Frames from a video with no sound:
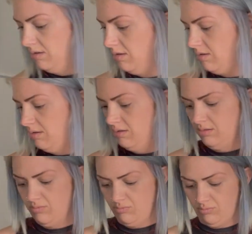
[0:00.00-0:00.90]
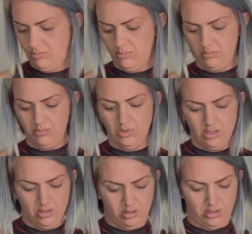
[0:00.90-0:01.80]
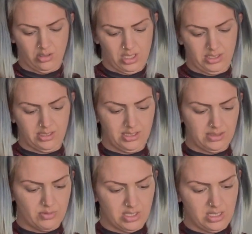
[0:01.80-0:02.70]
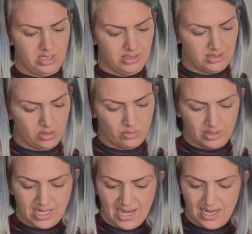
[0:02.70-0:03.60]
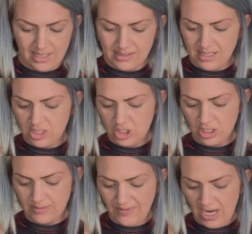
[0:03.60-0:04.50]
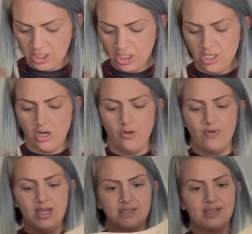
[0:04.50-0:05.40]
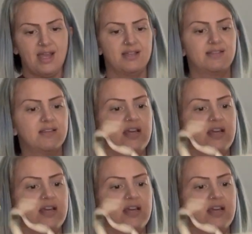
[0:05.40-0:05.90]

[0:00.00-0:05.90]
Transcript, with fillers: All right, so this one is new with tags. It's just Fashion Nova, size